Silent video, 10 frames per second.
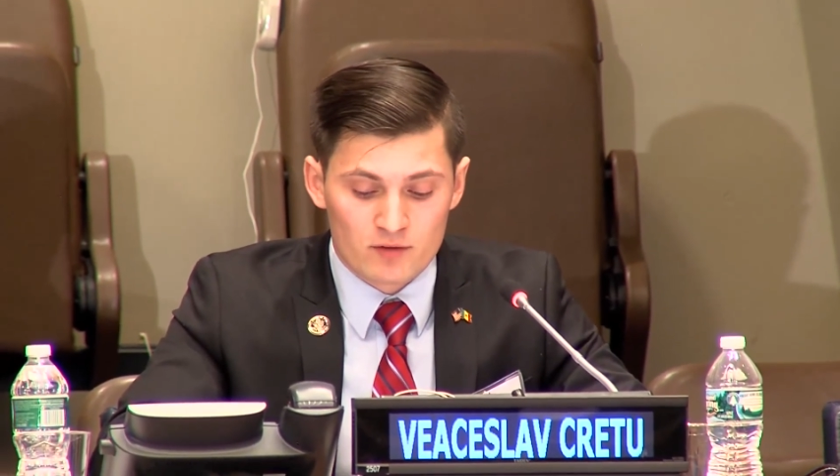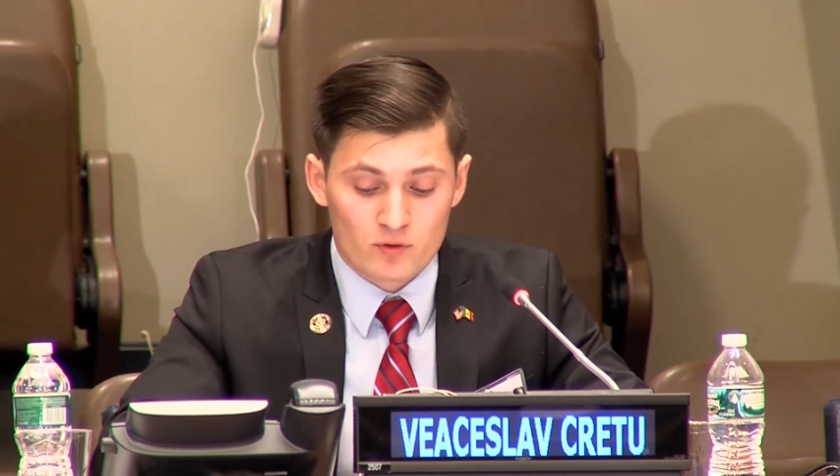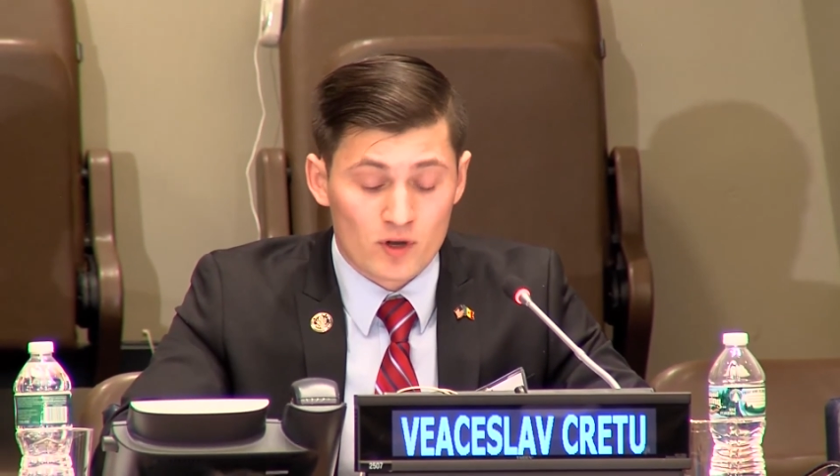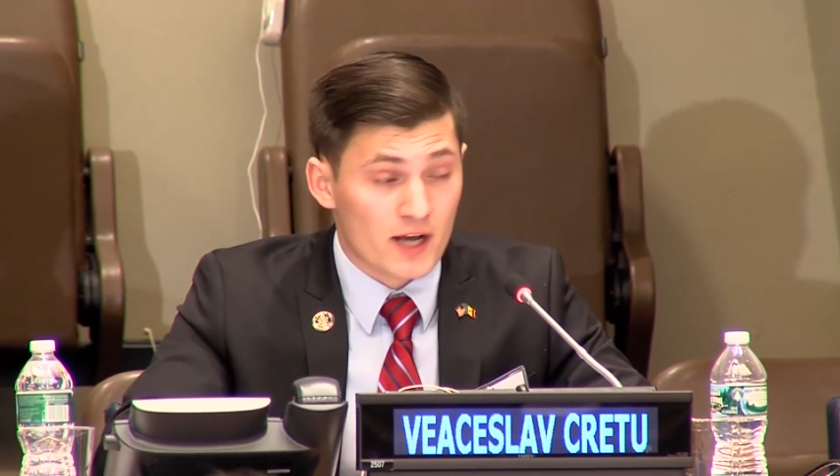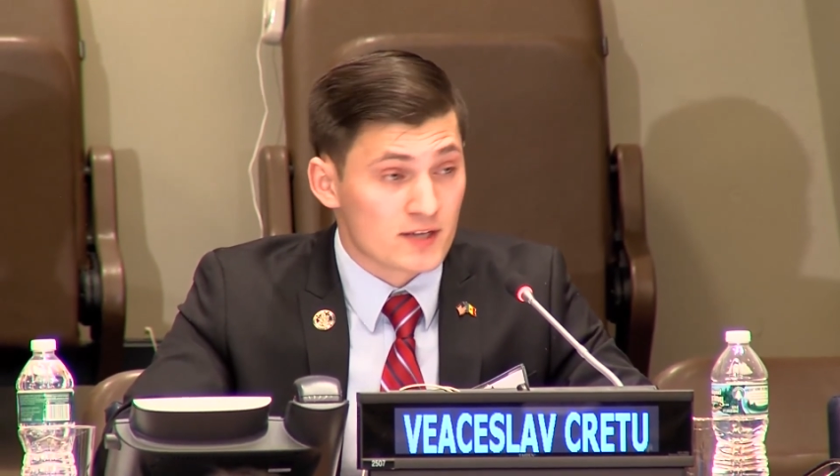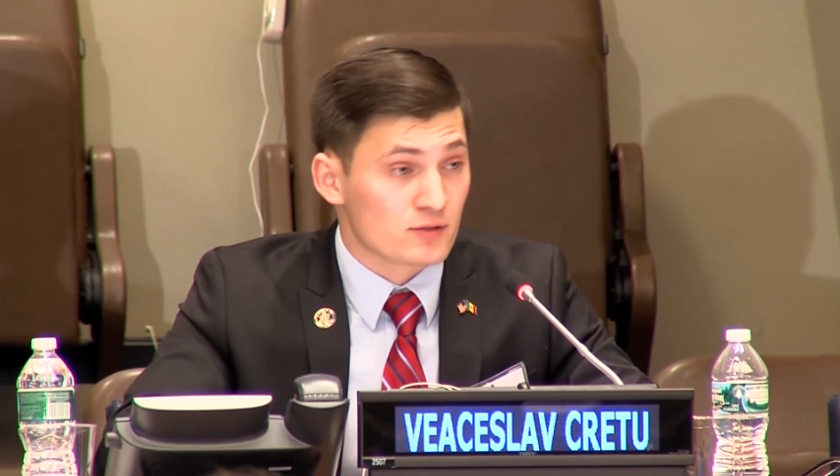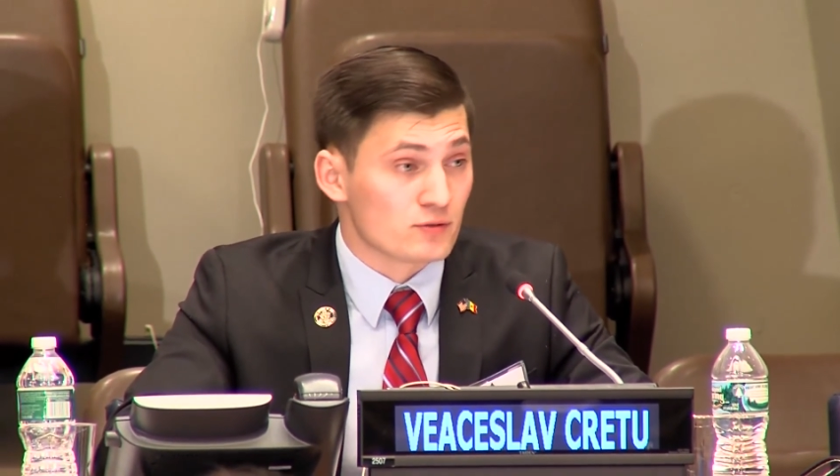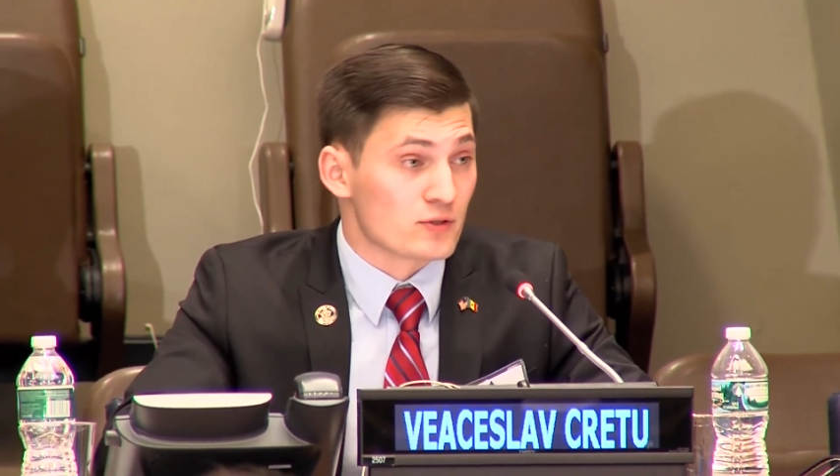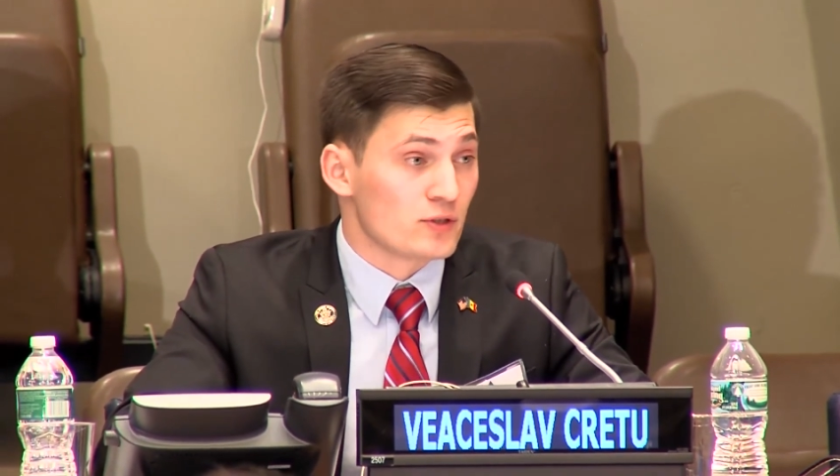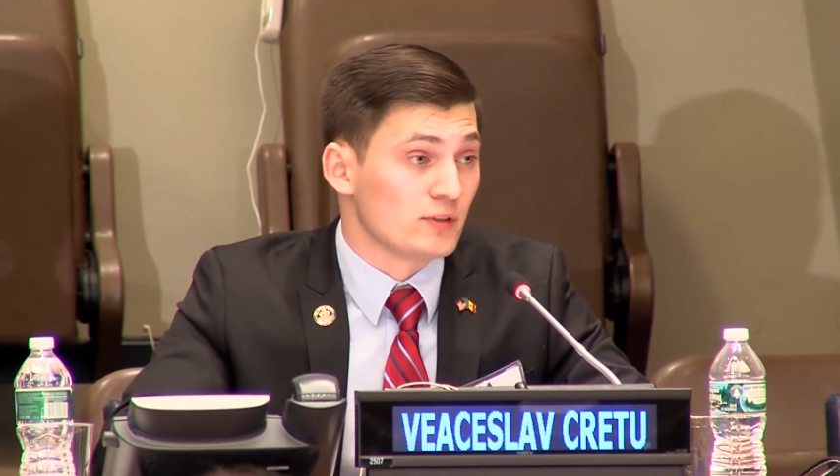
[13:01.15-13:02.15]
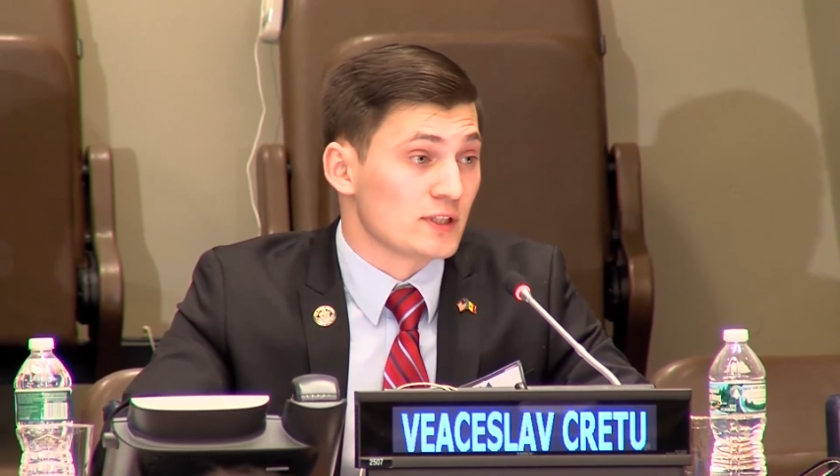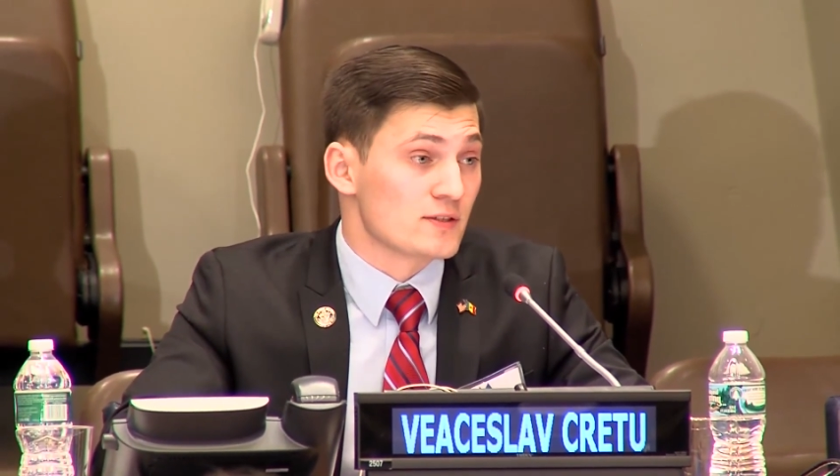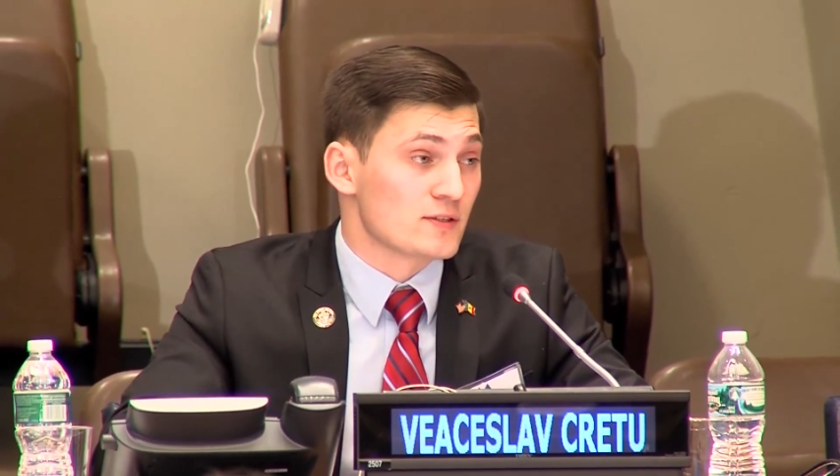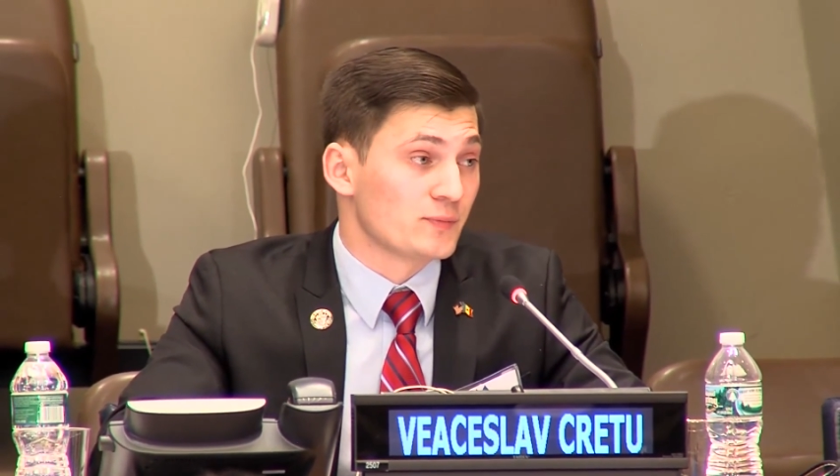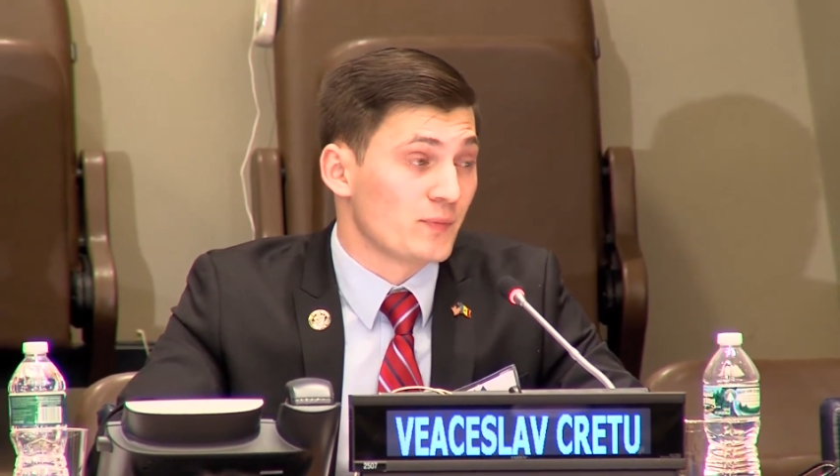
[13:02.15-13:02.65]
for high school
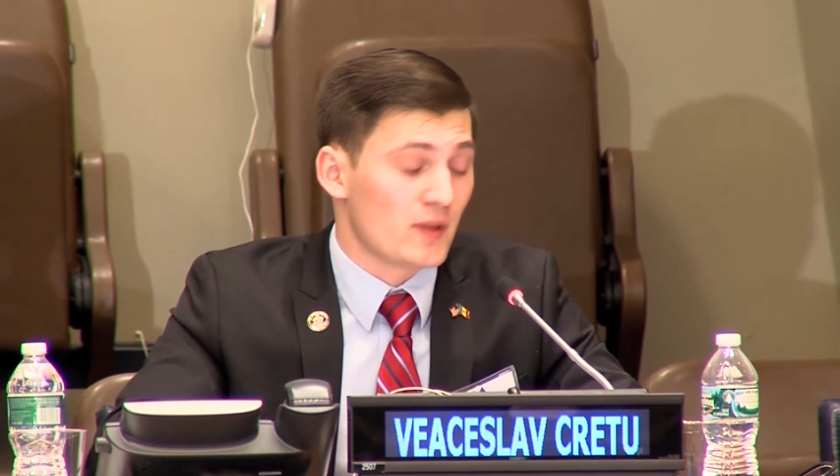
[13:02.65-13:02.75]
students.